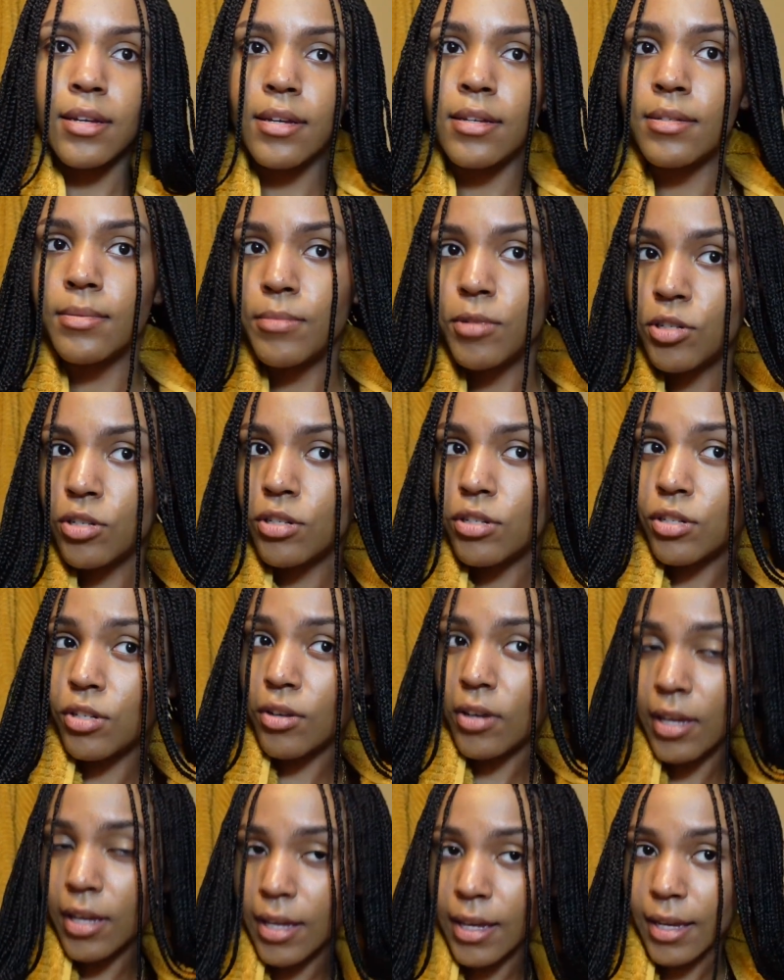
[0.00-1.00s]
as much as you
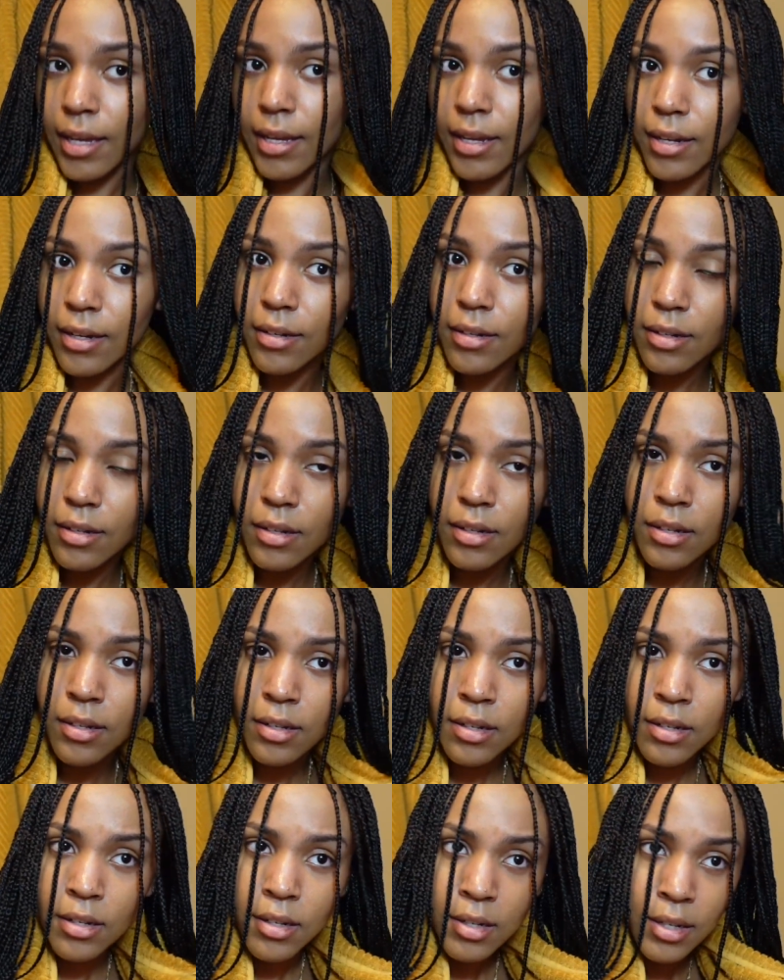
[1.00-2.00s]
can.
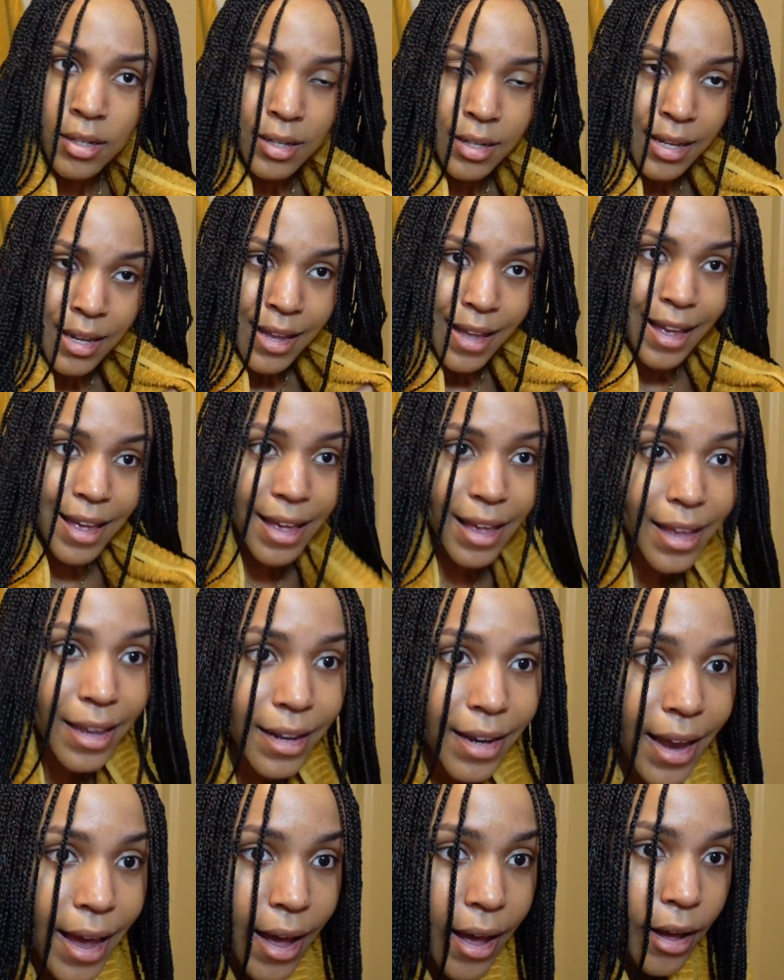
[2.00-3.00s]

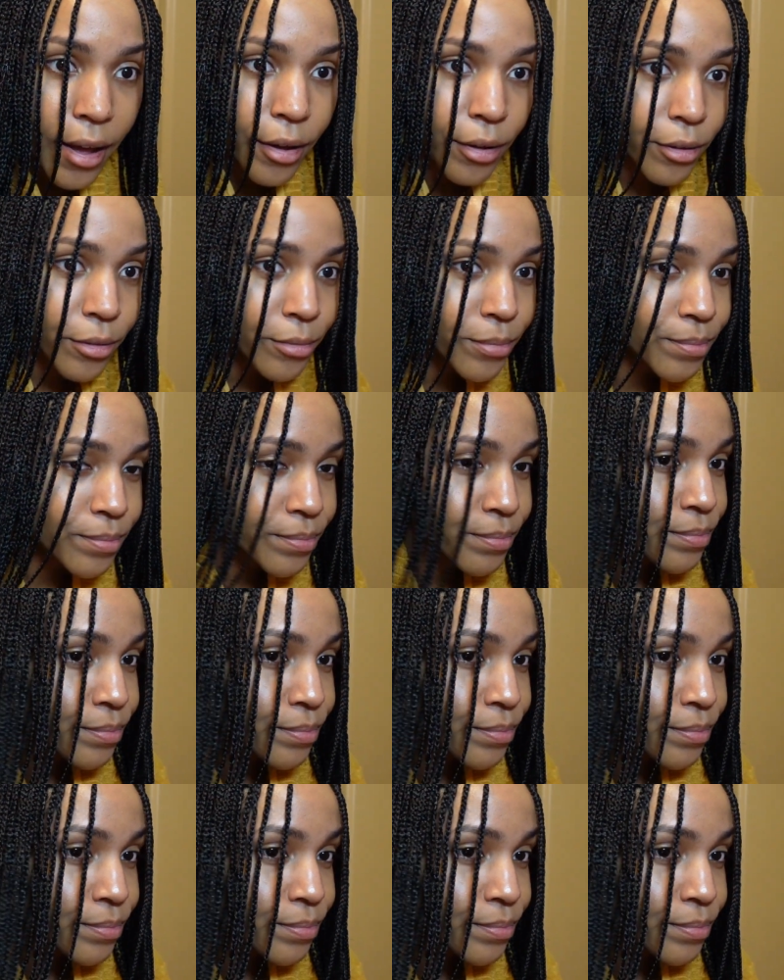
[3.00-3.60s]
And now,